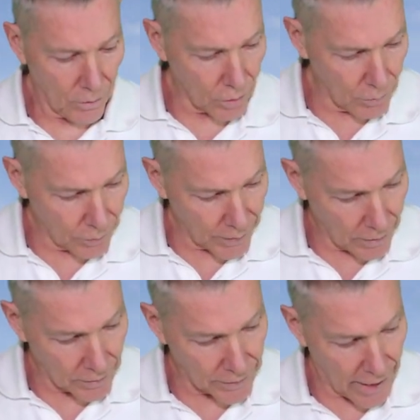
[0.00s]
So
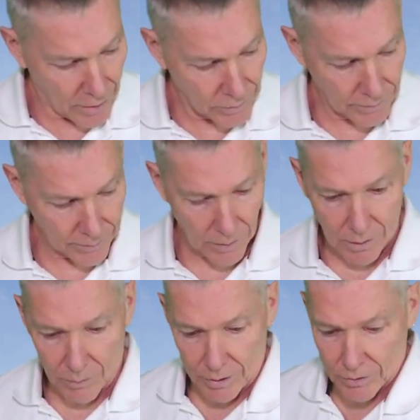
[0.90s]
moving on down,
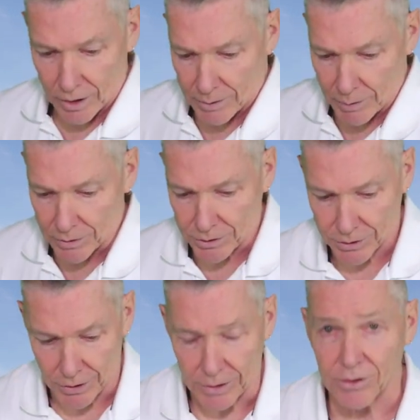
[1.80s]
we're going to talk about
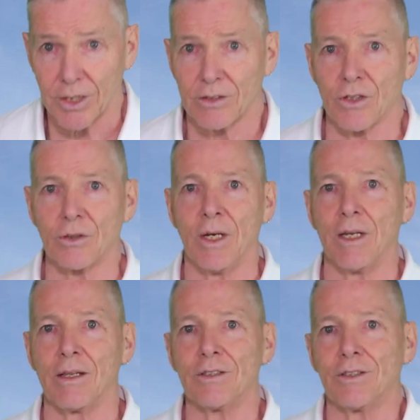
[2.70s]
shirts. So
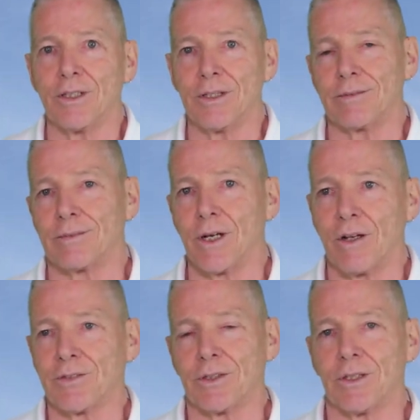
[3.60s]
this shirt,
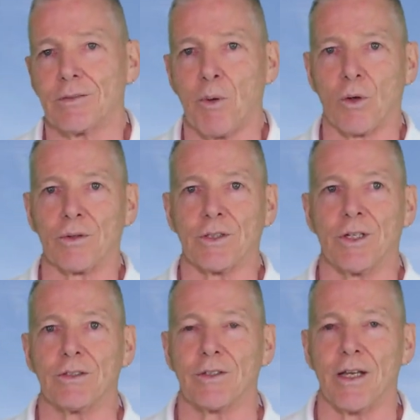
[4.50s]
golf shirts, polo
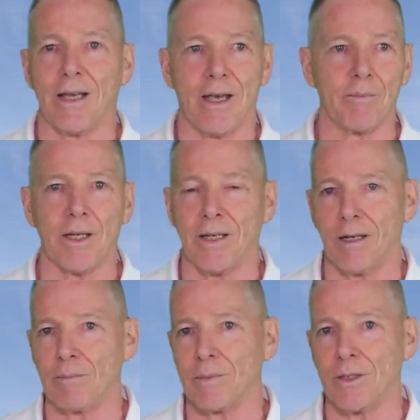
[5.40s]
shirts, they can they
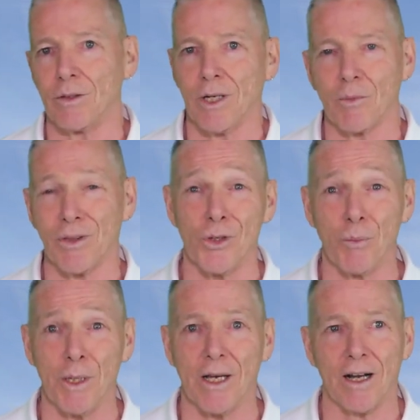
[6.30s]
come they do come with
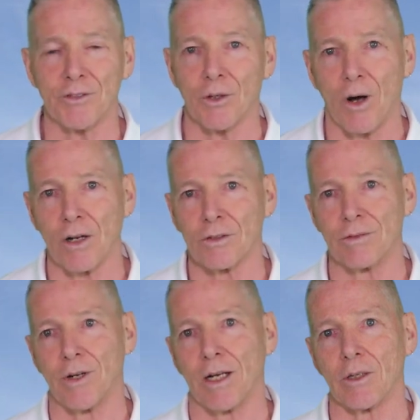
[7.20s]
UPF, so
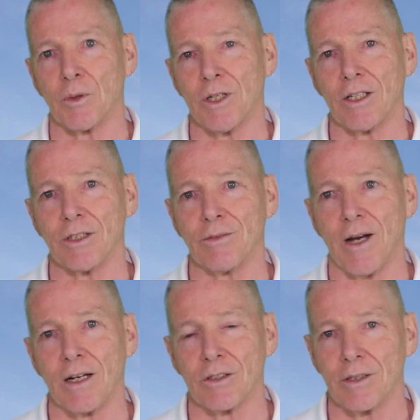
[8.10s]
ultraviolet protection
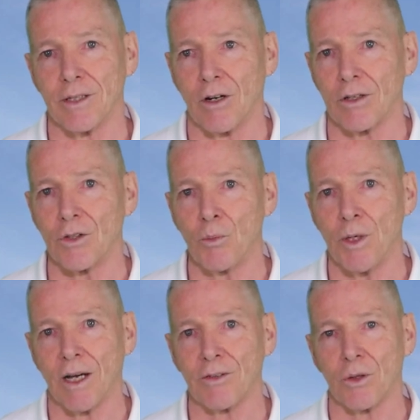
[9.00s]
factor. They call it
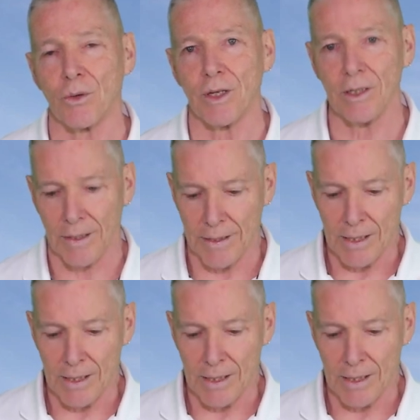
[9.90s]
UPF clothing.